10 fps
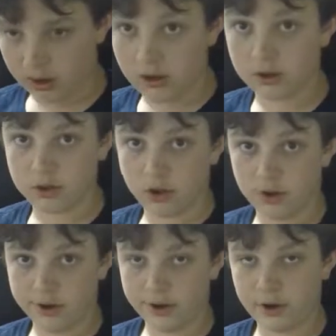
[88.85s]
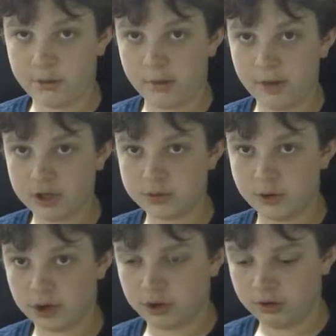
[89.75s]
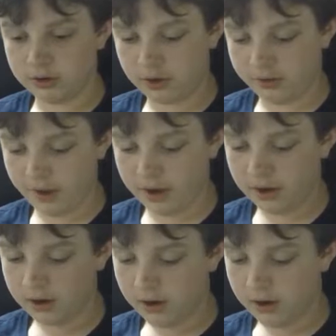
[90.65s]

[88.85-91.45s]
Installed like all my benchmarkers and all that.